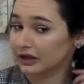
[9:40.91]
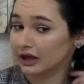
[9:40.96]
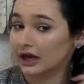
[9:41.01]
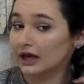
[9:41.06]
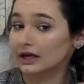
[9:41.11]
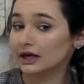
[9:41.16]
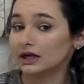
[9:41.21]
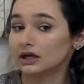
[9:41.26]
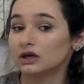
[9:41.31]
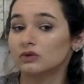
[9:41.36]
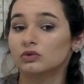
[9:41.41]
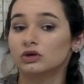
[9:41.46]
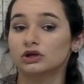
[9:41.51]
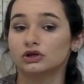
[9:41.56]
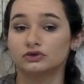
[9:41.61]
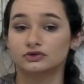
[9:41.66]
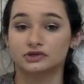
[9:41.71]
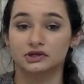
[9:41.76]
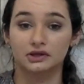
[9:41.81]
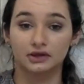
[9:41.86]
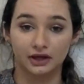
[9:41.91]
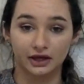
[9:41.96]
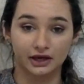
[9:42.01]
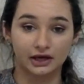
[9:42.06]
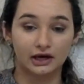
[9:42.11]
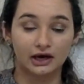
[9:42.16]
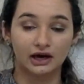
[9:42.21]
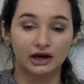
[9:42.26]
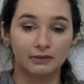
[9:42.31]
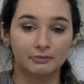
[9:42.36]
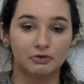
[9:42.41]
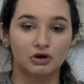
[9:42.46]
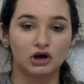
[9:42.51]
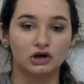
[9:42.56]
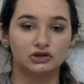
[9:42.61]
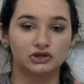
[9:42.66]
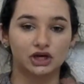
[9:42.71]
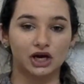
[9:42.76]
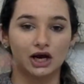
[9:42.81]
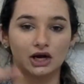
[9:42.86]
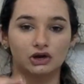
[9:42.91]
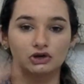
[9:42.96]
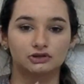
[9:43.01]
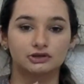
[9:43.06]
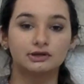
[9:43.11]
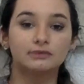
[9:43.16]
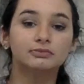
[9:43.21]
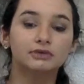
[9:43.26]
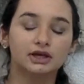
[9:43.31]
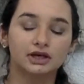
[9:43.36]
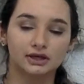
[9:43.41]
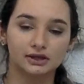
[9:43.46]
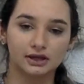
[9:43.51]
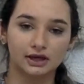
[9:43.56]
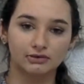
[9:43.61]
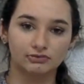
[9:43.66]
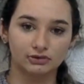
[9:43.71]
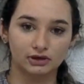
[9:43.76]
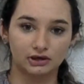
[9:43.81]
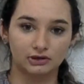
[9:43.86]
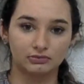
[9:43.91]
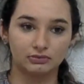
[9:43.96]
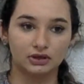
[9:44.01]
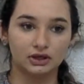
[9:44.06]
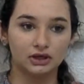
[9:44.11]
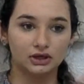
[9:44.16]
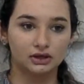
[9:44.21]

And anyone who's like a hypochondriac or something in that realm,